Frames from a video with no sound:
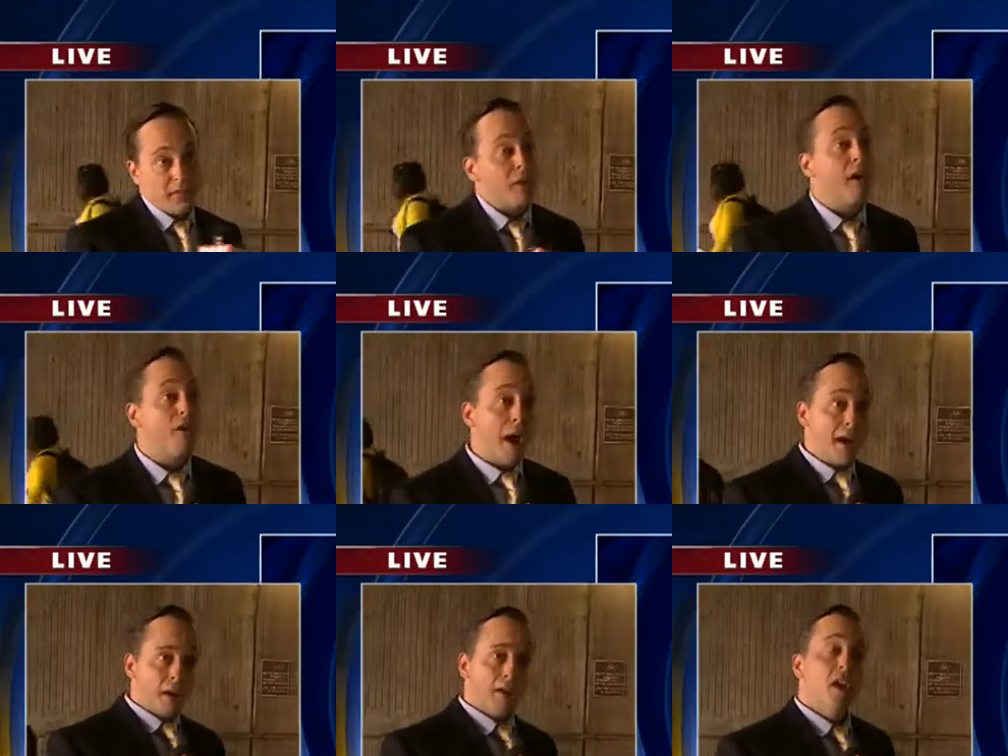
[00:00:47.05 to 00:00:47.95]
That's right,
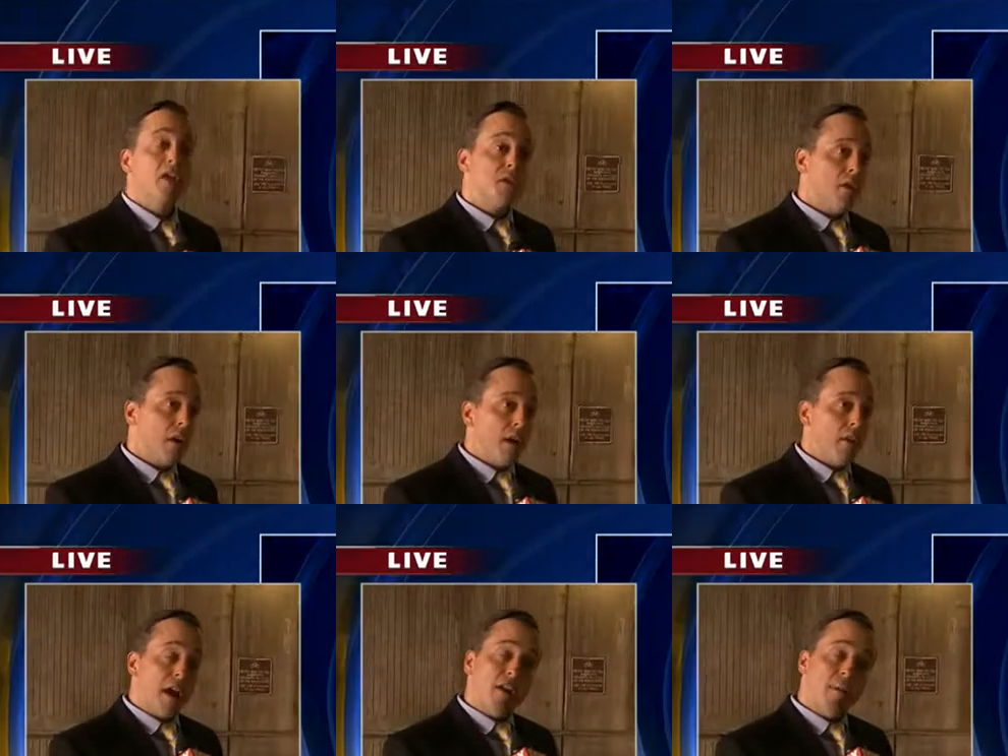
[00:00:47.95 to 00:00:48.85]
riders. Certain
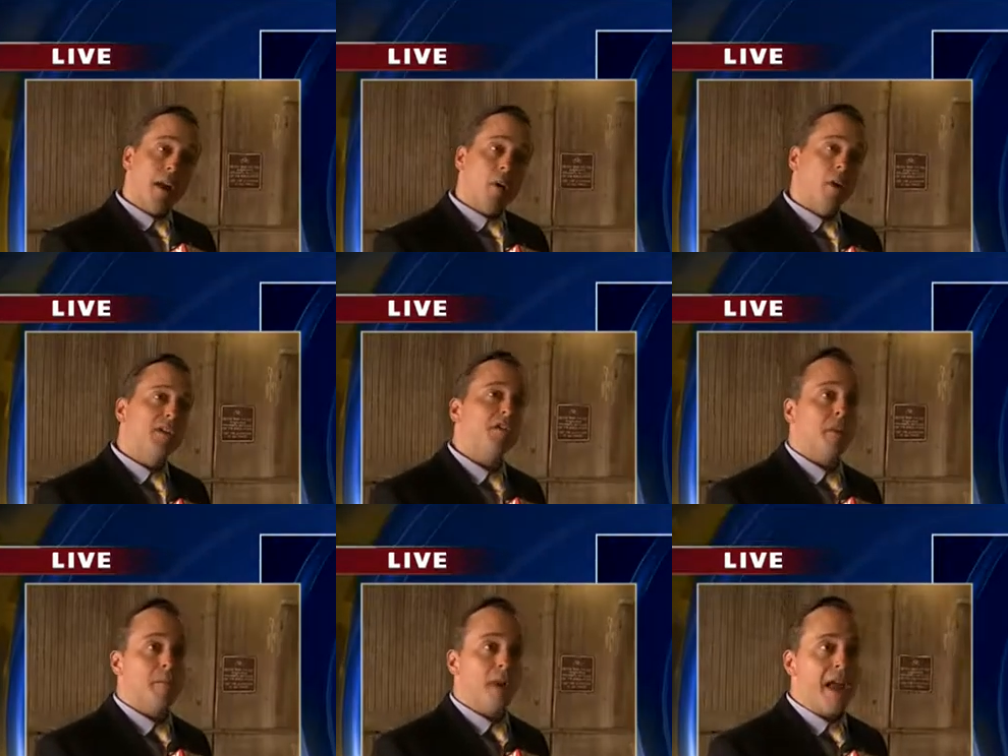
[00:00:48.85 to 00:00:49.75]
riders may not want
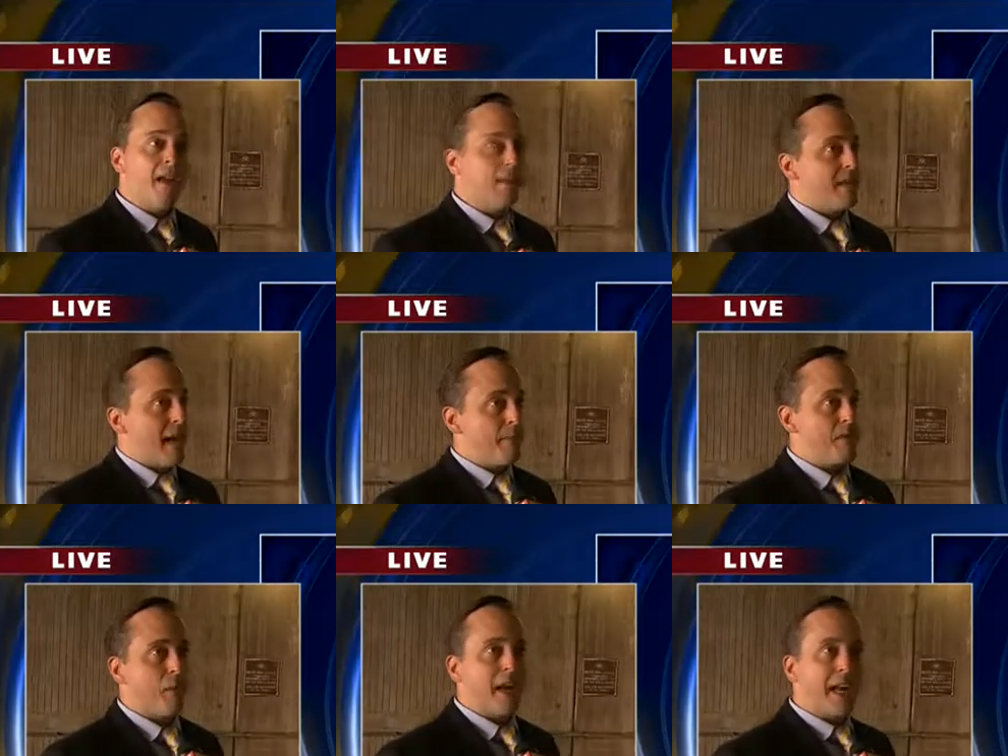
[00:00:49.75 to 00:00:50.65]
certain brands attached
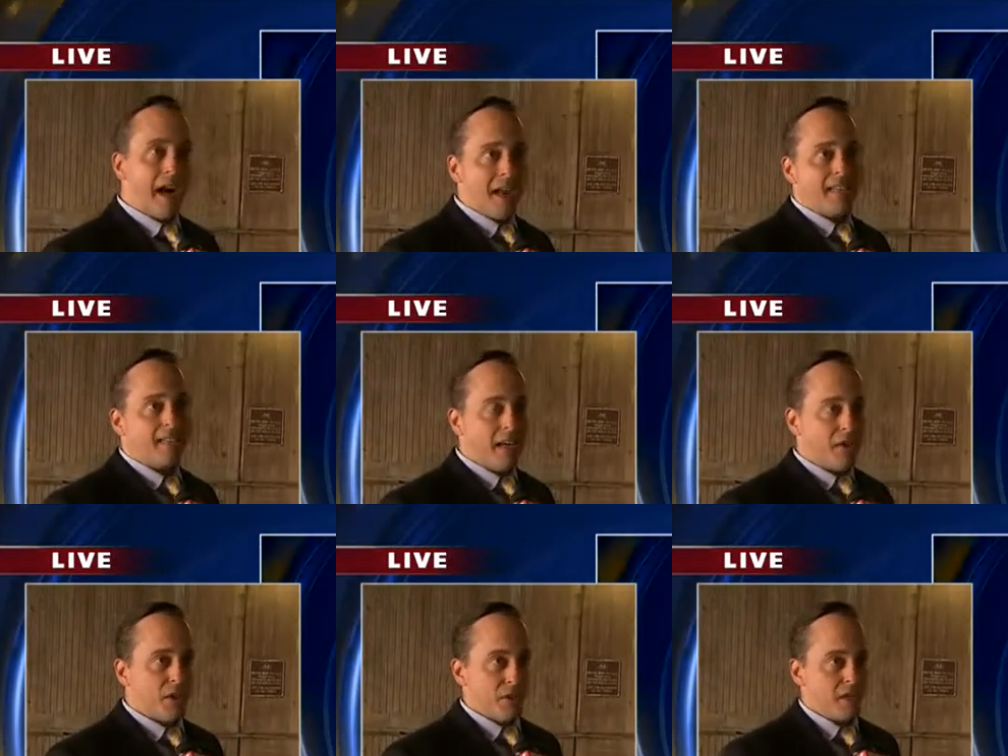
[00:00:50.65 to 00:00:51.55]
to iconic
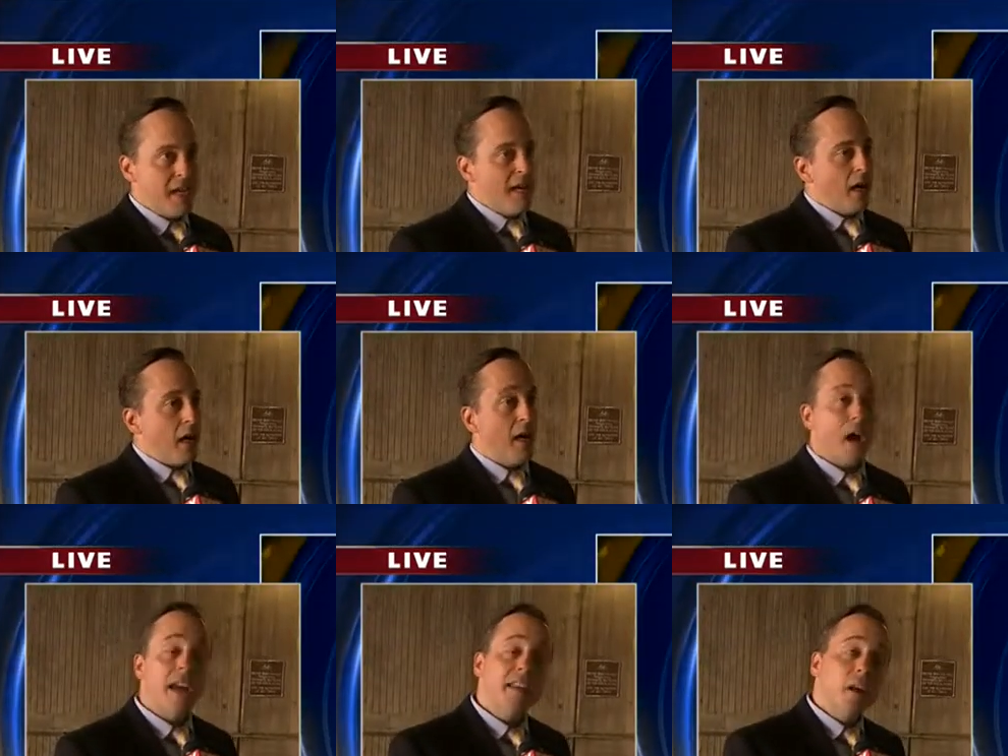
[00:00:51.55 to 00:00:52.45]
stations.
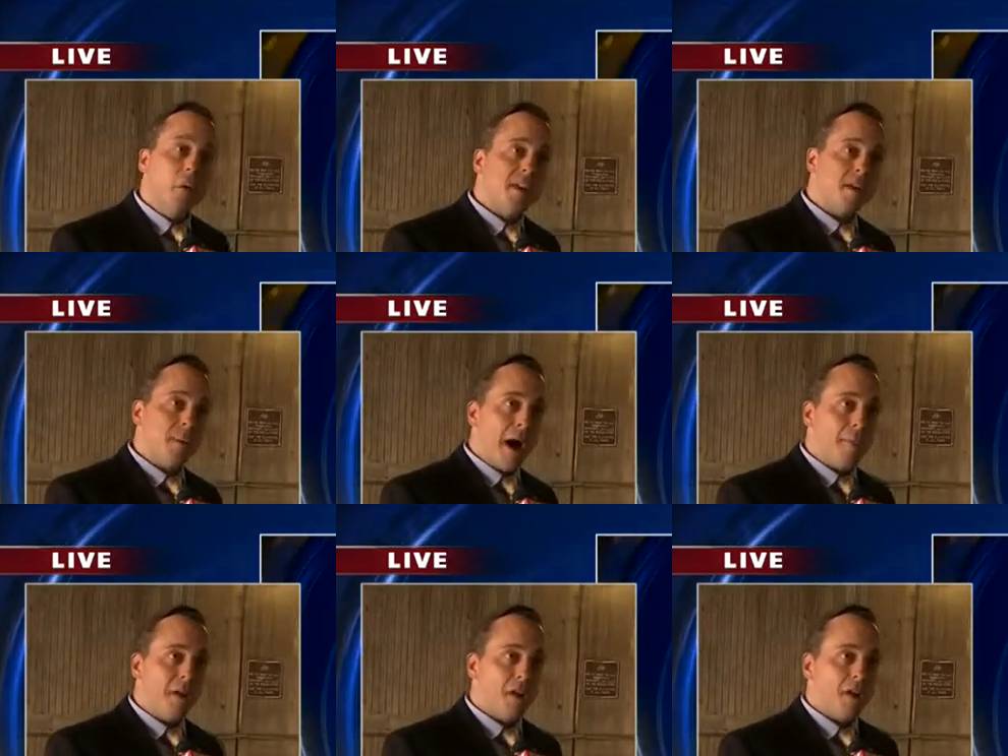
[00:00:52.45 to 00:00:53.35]
Idea wasn't
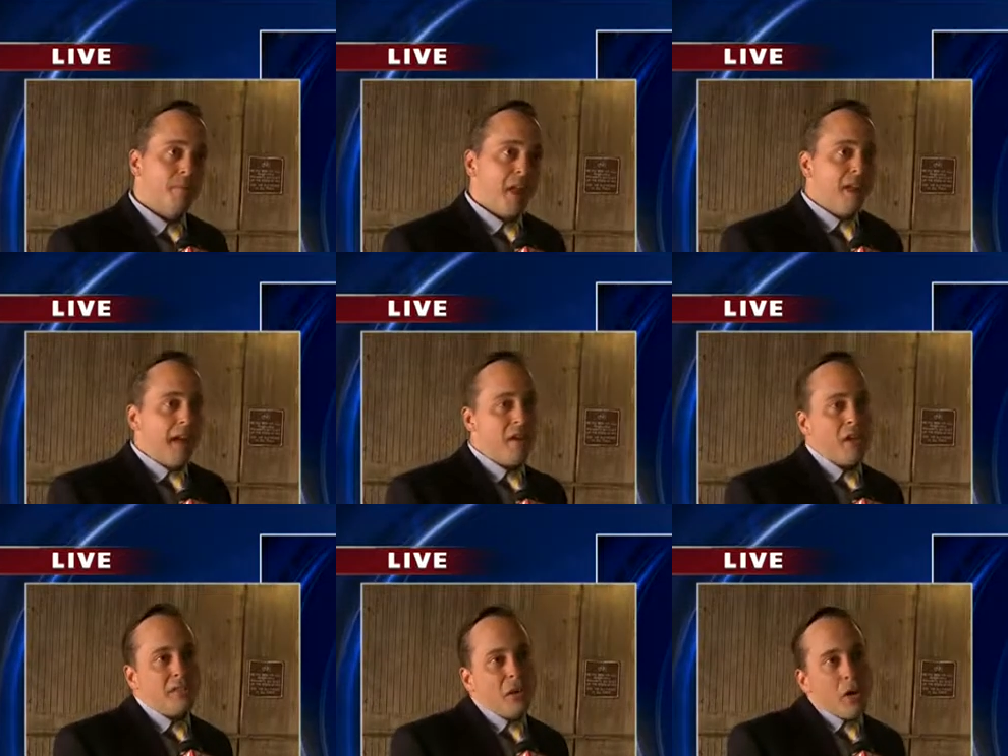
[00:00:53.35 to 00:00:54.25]
popular, and
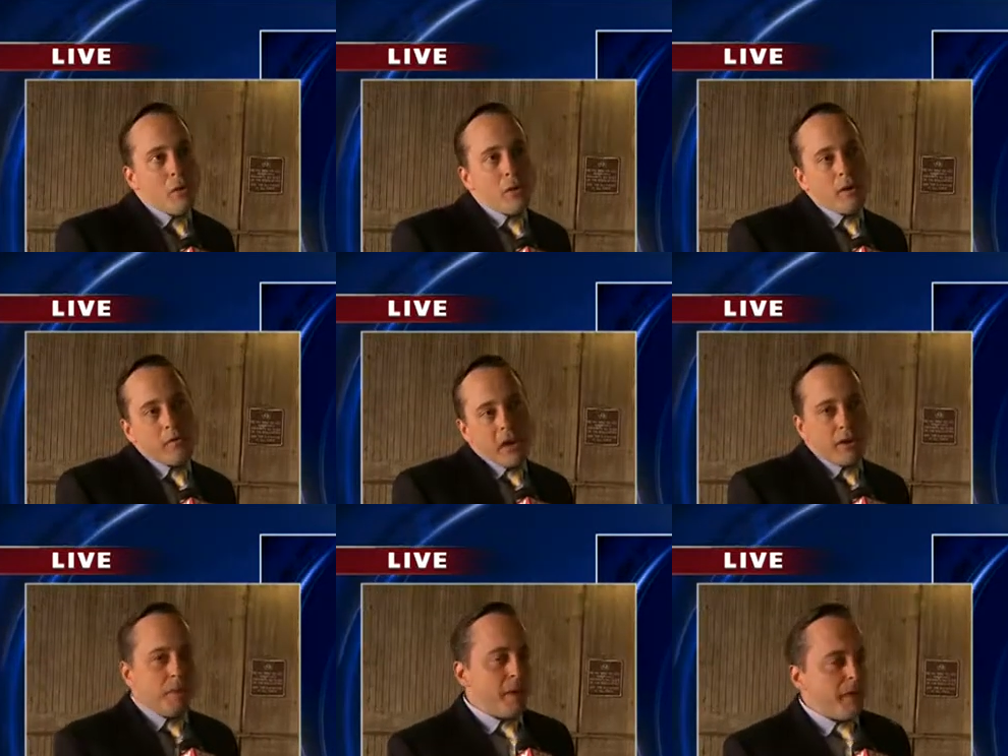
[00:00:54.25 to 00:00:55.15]
also, you know,
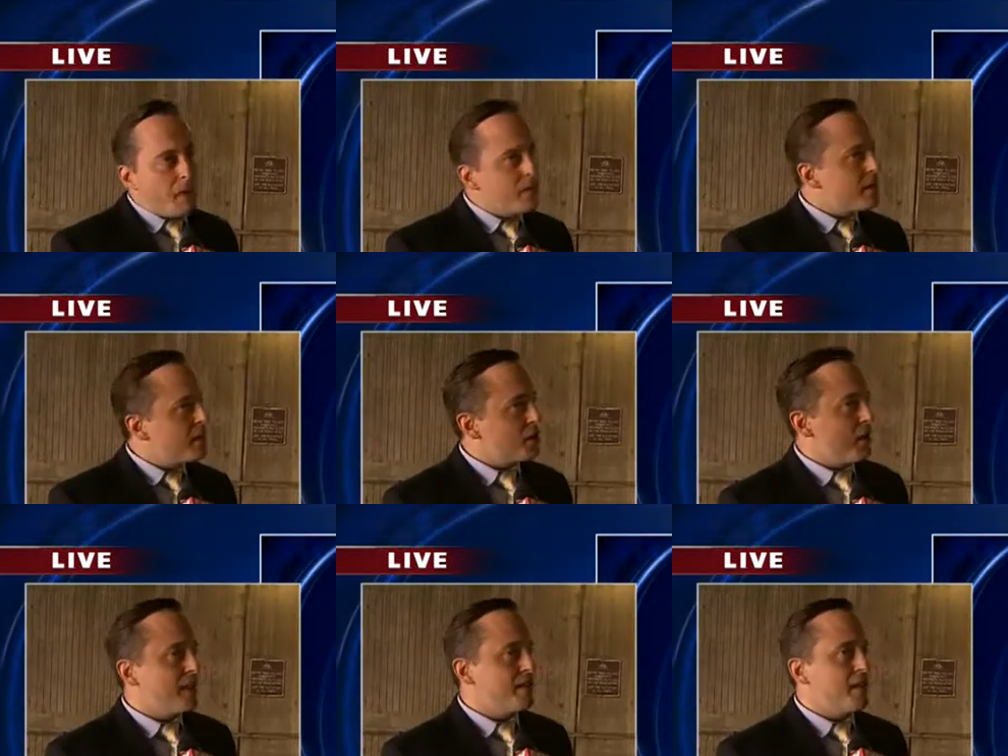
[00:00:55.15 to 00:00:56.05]
it's been used in the
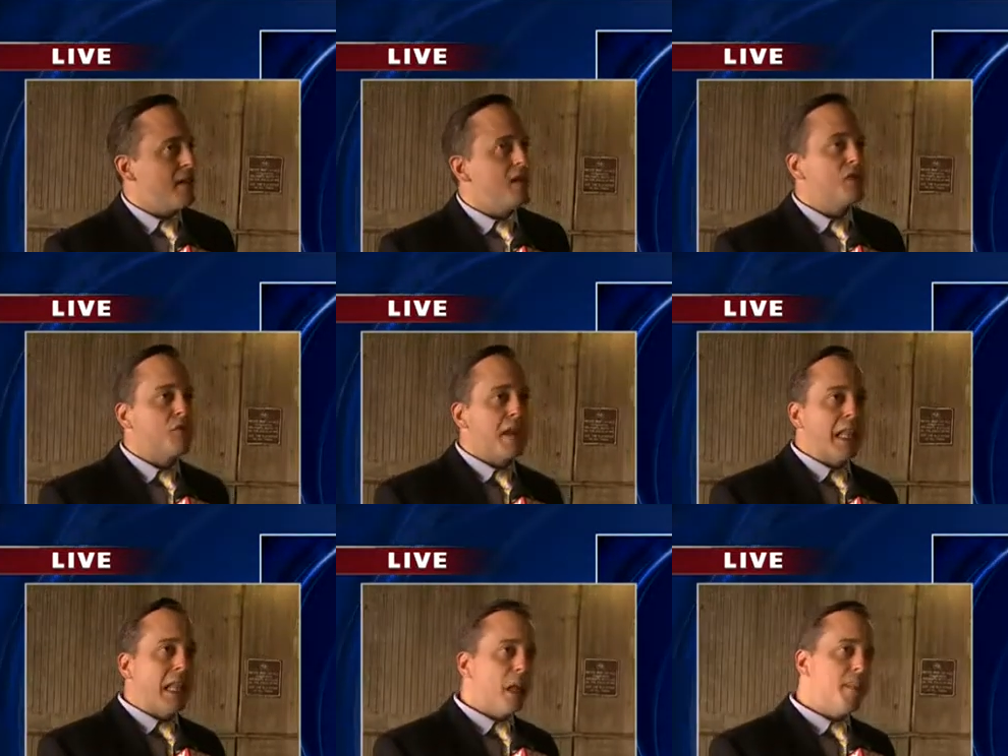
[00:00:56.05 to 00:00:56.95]
transit industry a
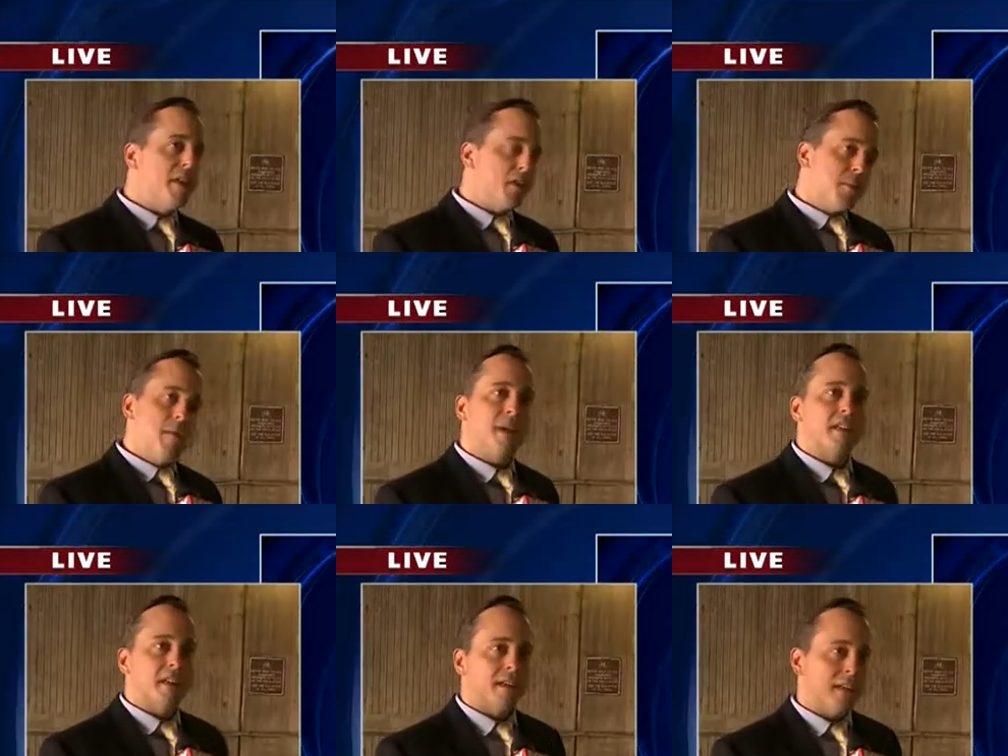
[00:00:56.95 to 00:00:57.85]
little bit. There's been
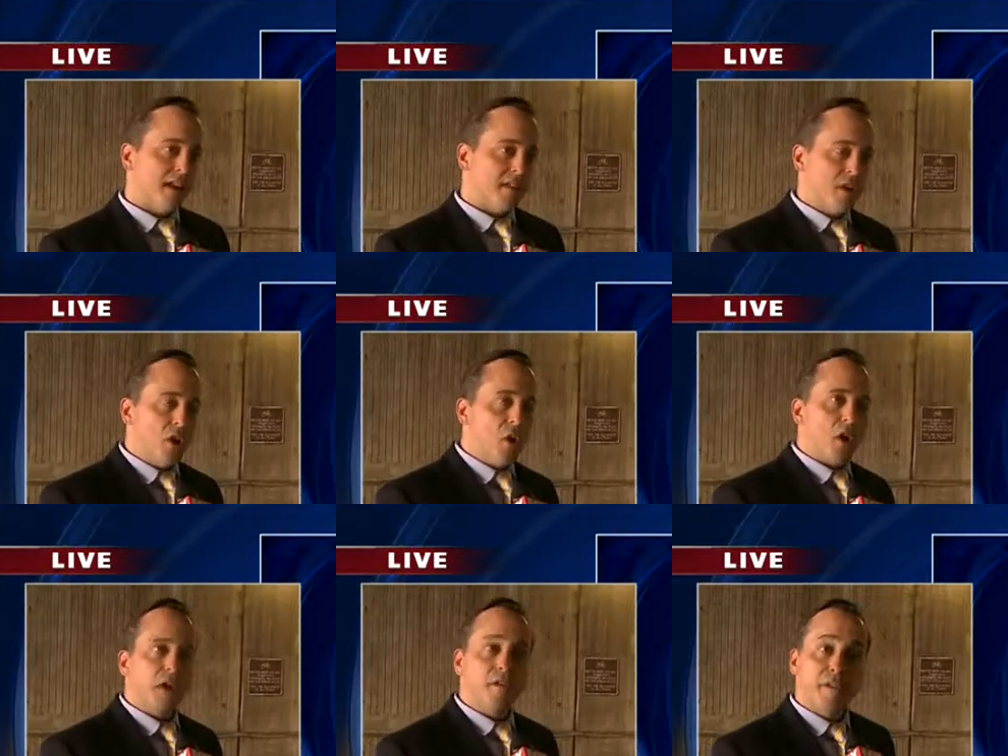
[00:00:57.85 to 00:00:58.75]
mixed success in New
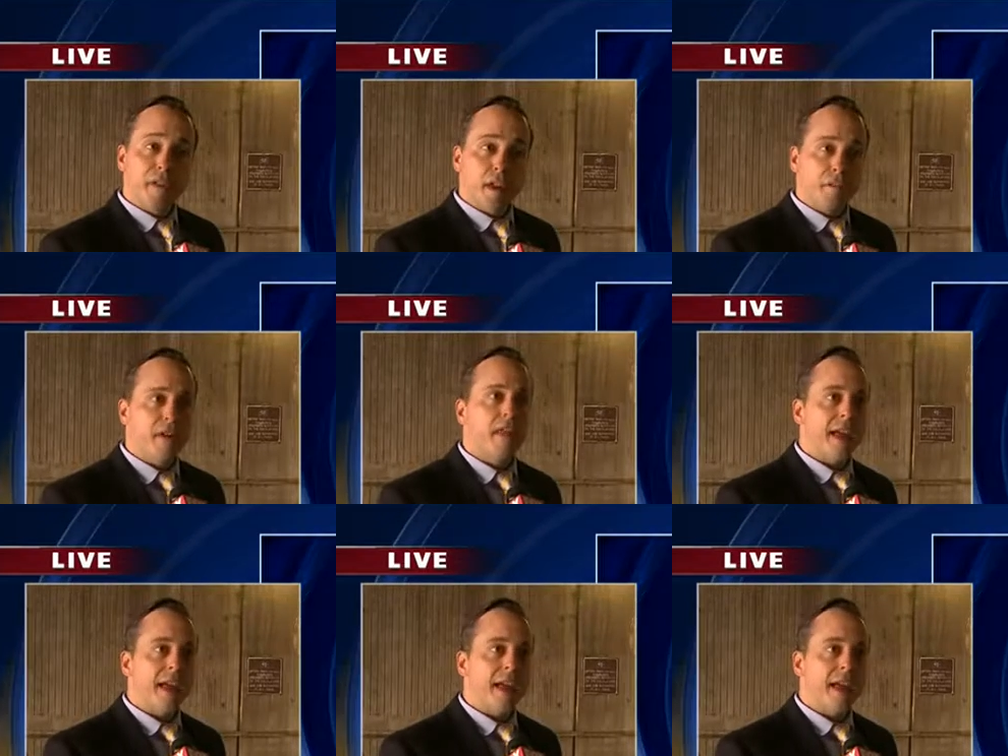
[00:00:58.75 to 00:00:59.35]
York and Philadelphia.